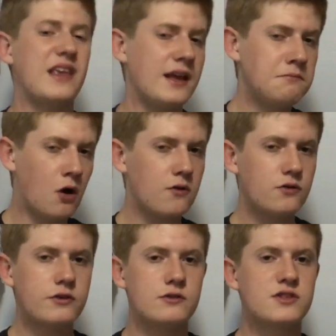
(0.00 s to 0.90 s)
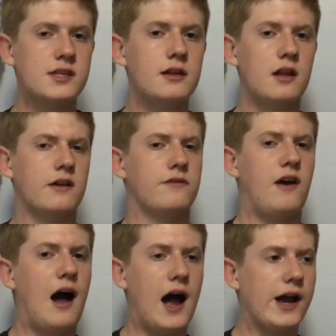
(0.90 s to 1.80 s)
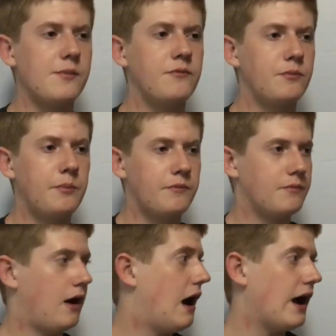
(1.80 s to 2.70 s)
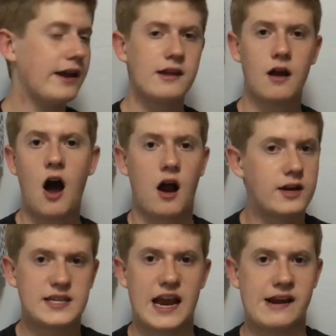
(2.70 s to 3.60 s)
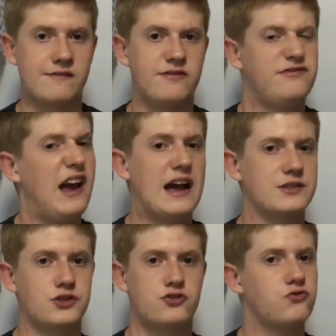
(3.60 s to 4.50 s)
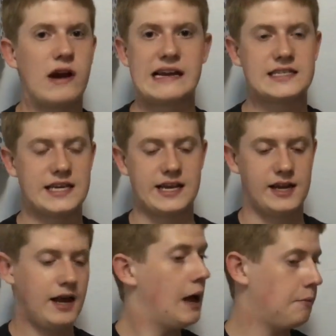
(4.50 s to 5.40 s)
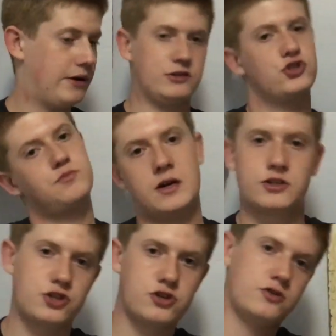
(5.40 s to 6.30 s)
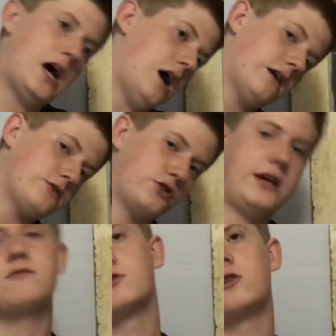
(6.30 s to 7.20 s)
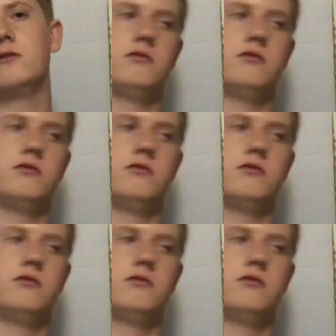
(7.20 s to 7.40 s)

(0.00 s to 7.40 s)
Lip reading: In Marvel, you see a lot of high octane, fast, crazy, punch, dodge, counter,